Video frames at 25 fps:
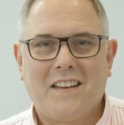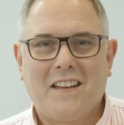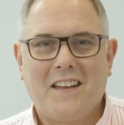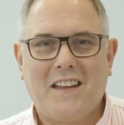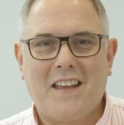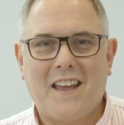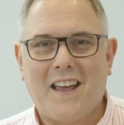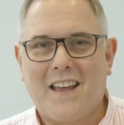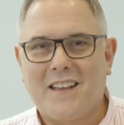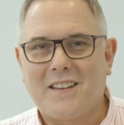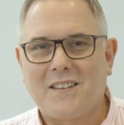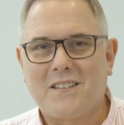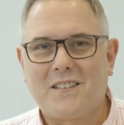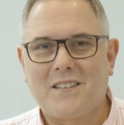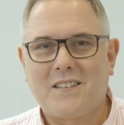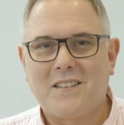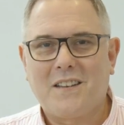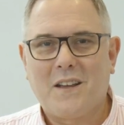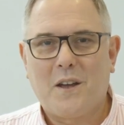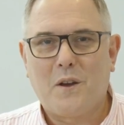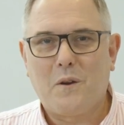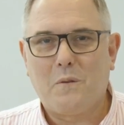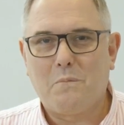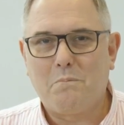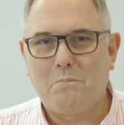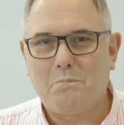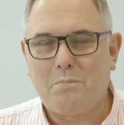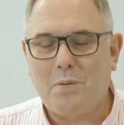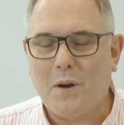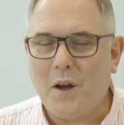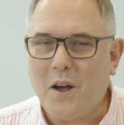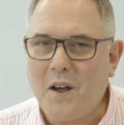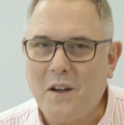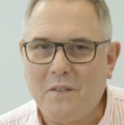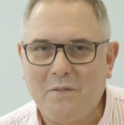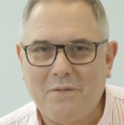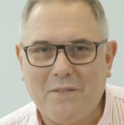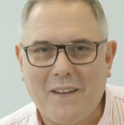he has
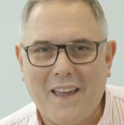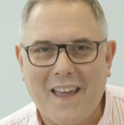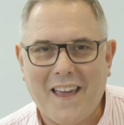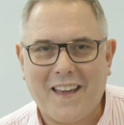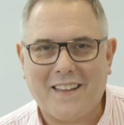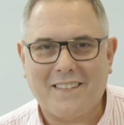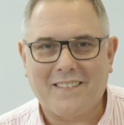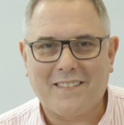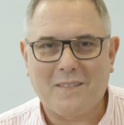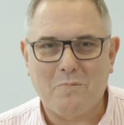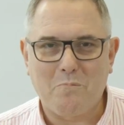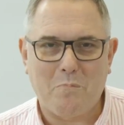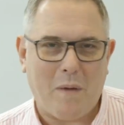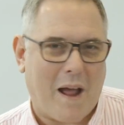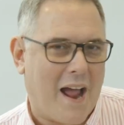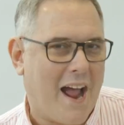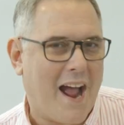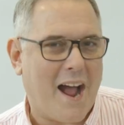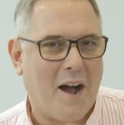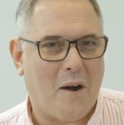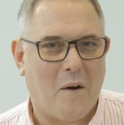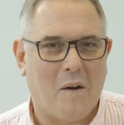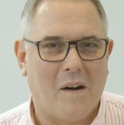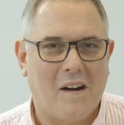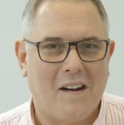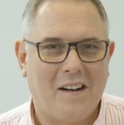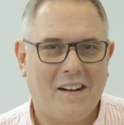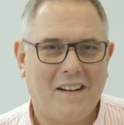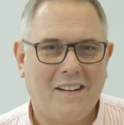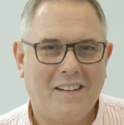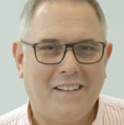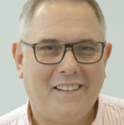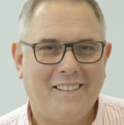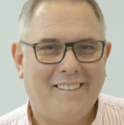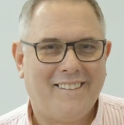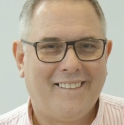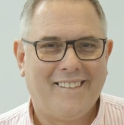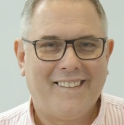perfect power,
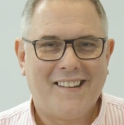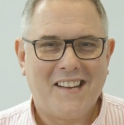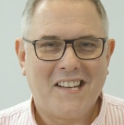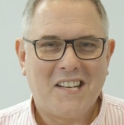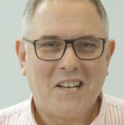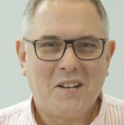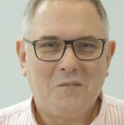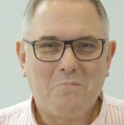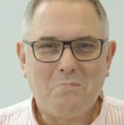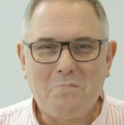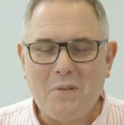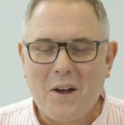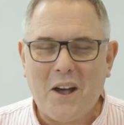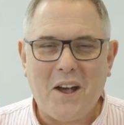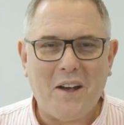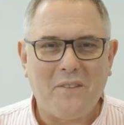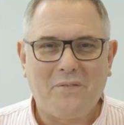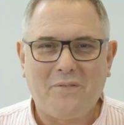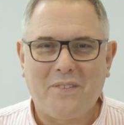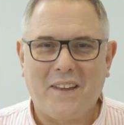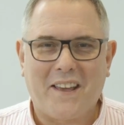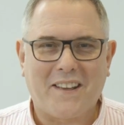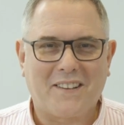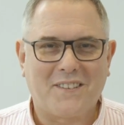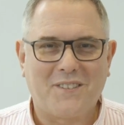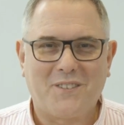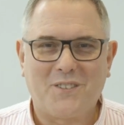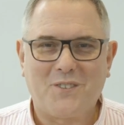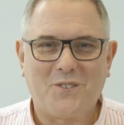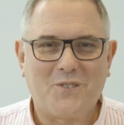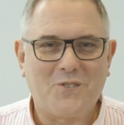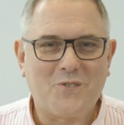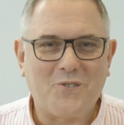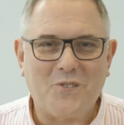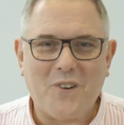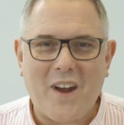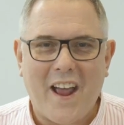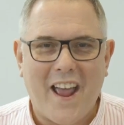perfect
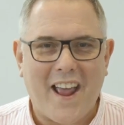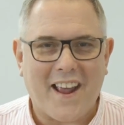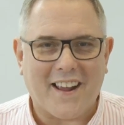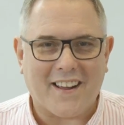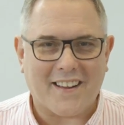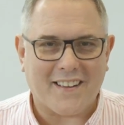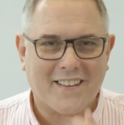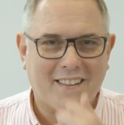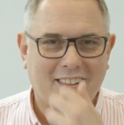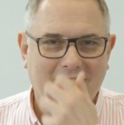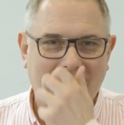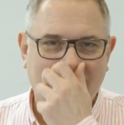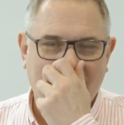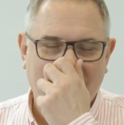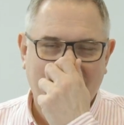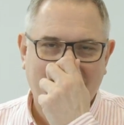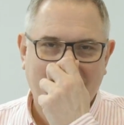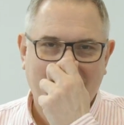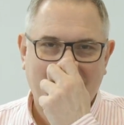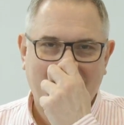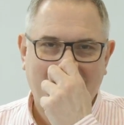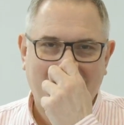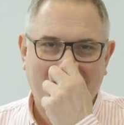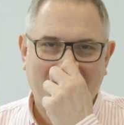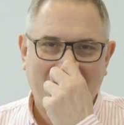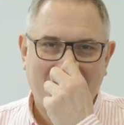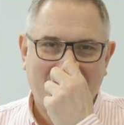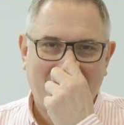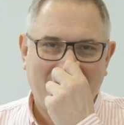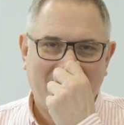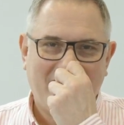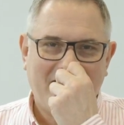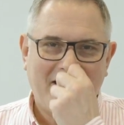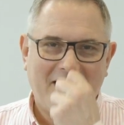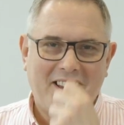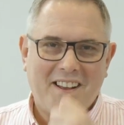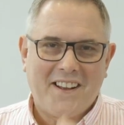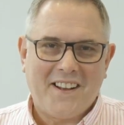strength.
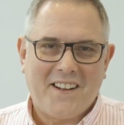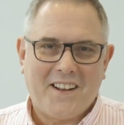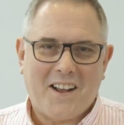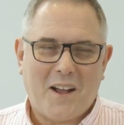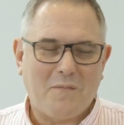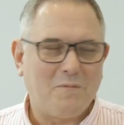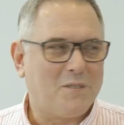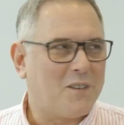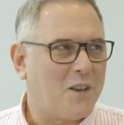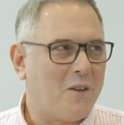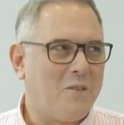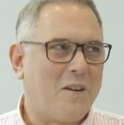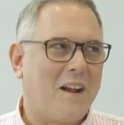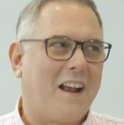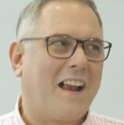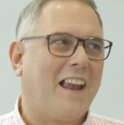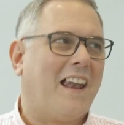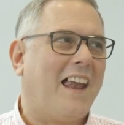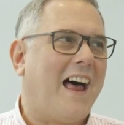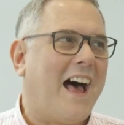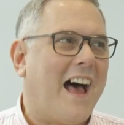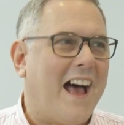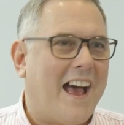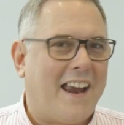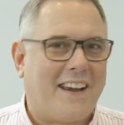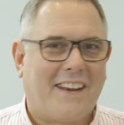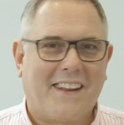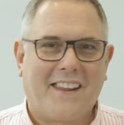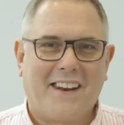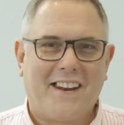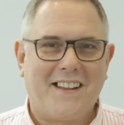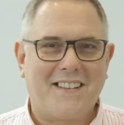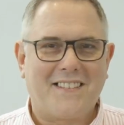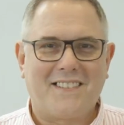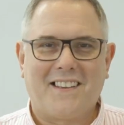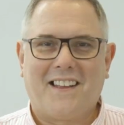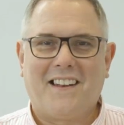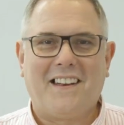I'm so glad
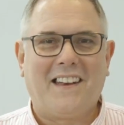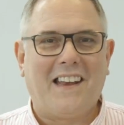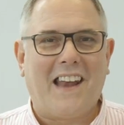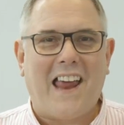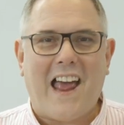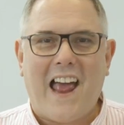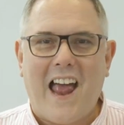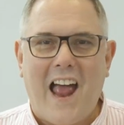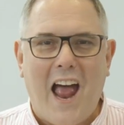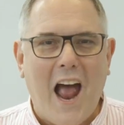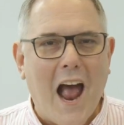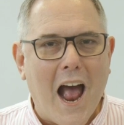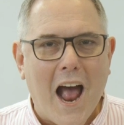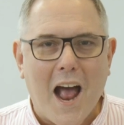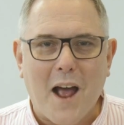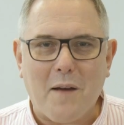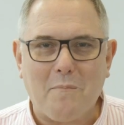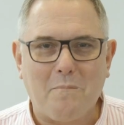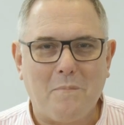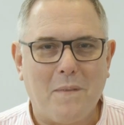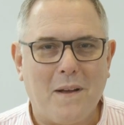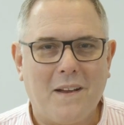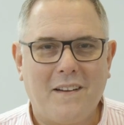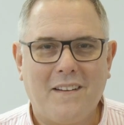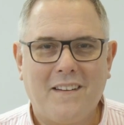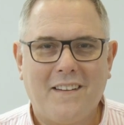that it's a lamb